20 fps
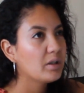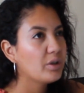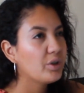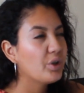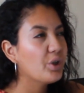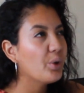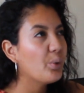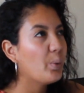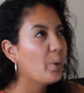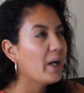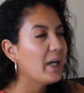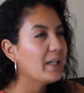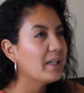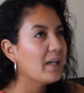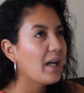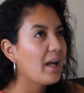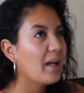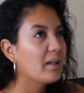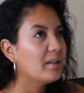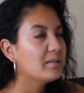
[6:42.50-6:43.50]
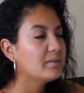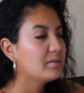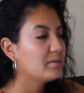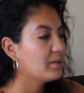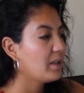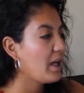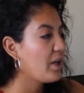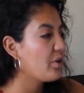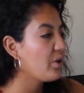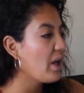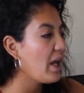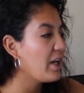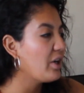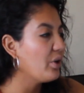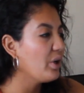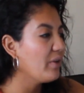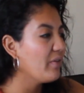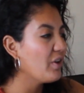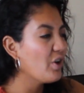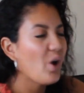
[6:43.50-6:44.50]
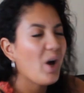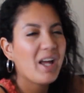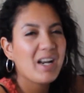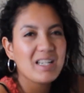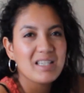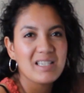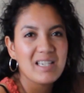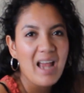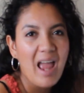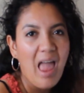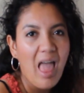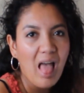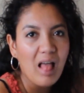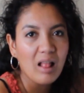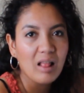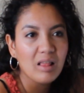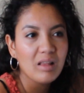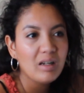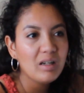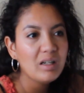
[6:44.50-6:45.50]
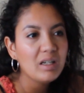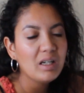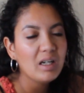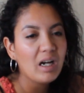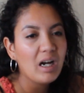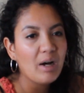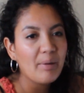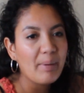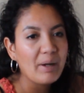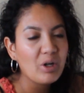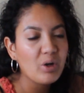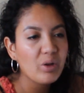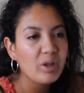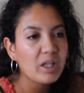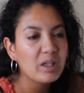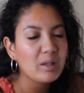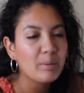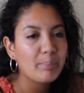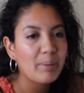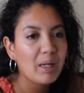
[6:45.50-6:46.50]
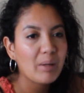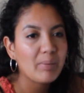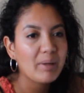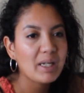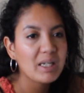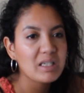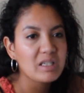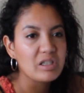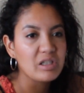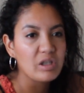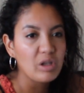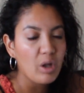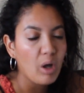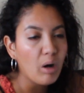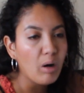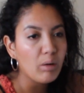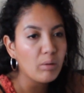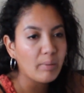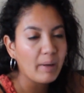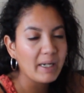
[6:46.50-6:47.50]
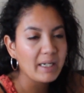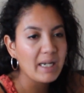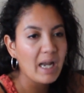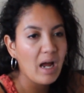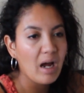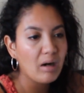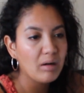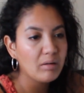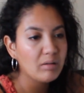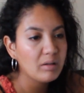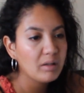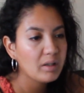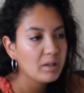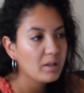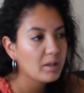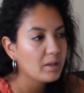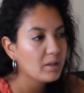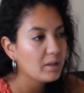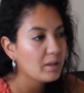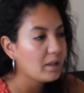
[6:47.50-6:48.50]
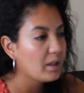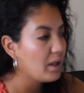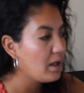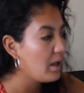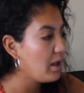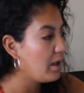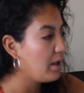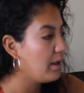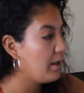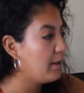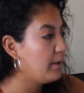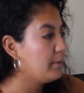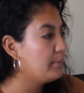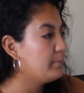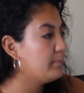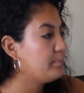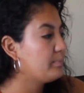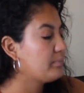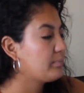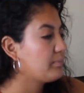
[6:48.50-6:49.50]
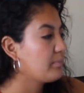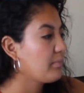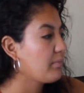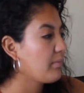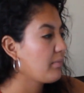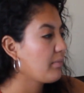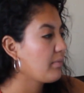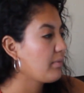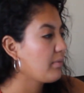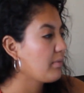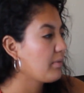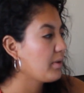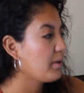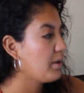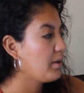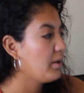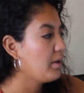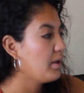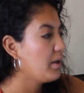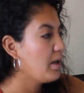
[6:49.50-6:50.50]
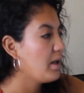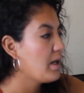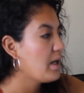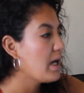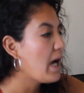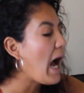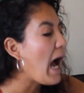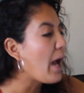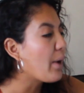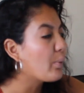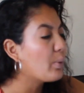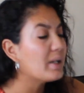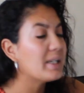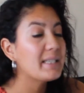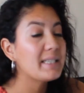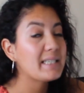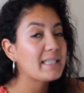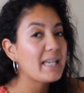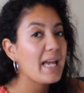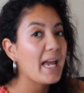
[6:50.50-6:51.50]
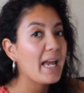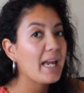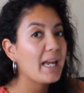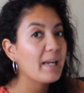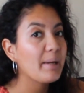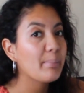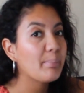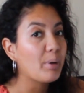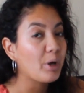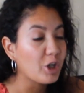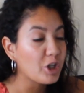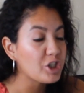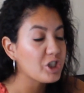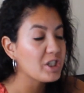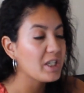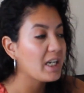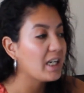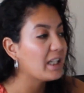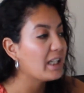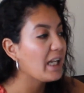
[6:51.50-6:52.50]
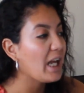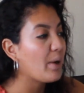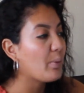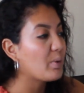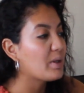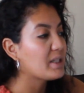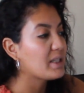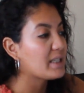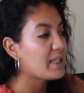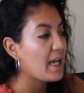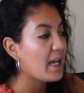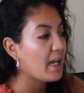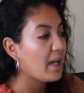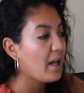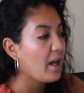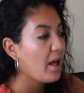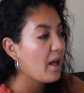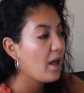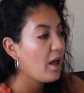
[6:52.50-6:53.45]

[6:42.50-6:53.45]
you know what I don't I don't even know how to tell um, I know that the baby is low right now um, I would say personally I would say